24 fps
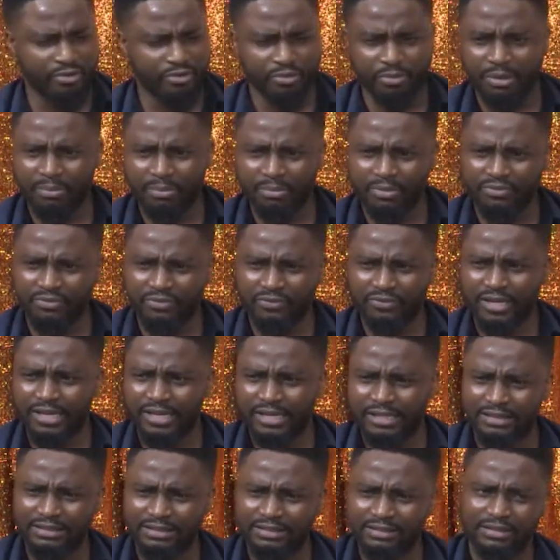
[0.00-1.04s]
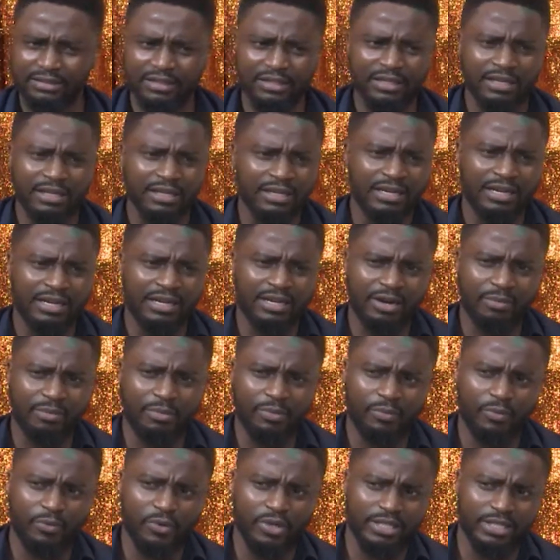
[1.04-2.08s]
I remember flying, can't
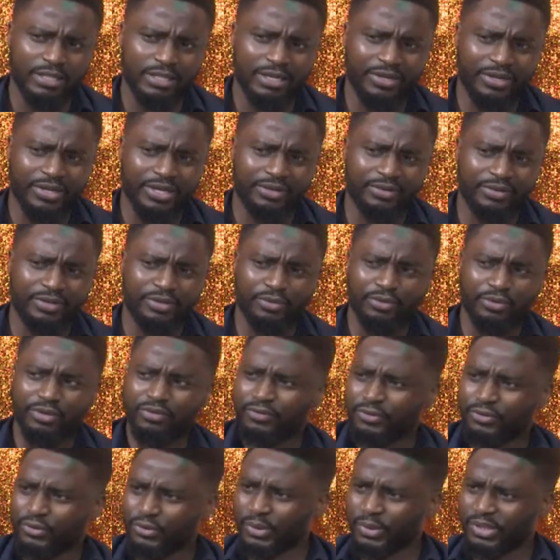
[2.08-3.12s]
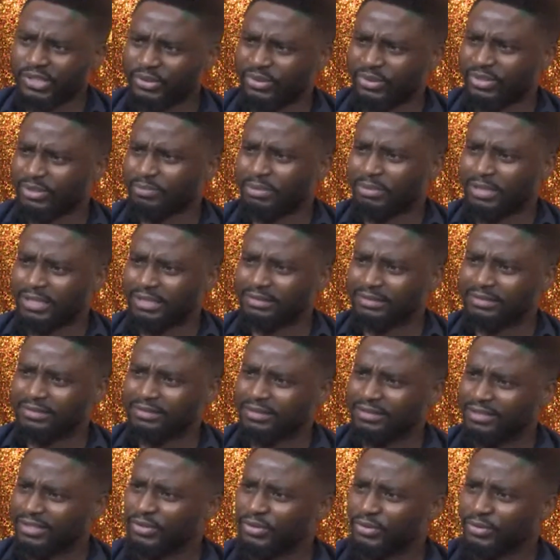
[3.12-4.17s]
remember what year now, hearing Oliver Twist on the plane,
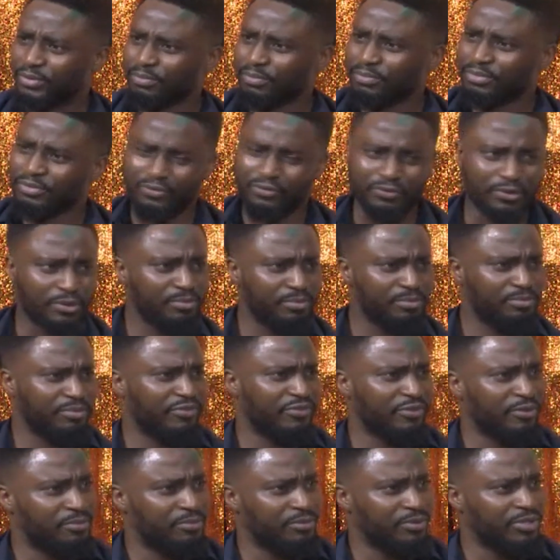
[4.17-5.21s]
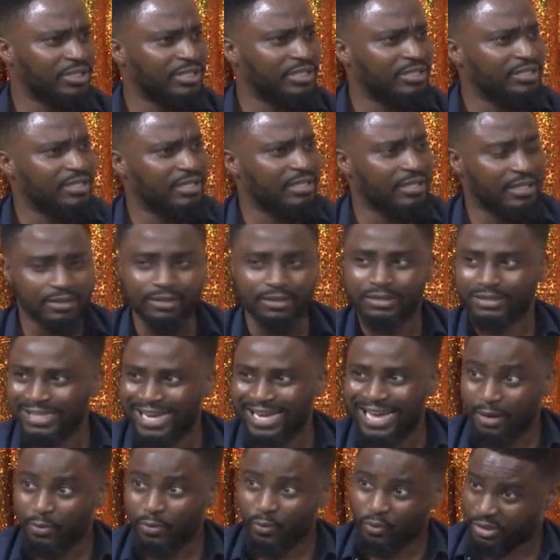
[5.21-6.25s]
you know, before pushing.
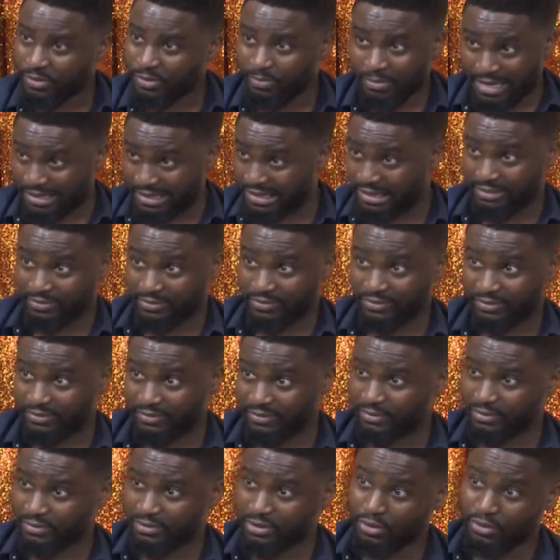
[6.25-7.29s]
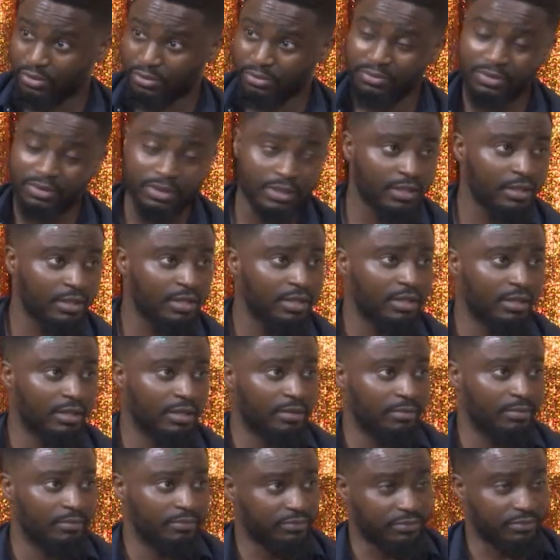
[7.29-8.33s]
That was massive, you know.
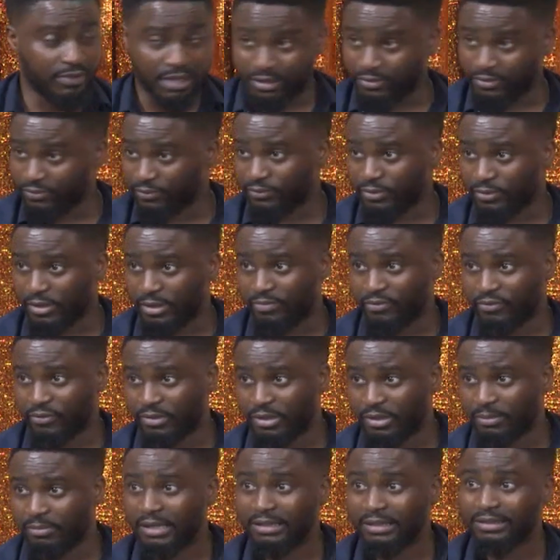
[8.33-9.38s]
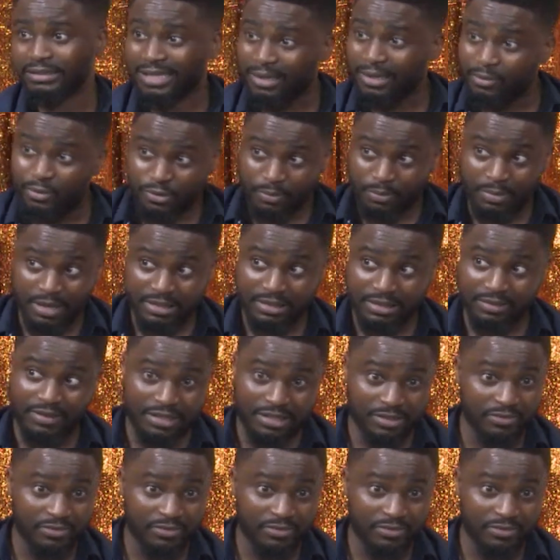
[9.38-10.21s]
That's from the band. That was massive.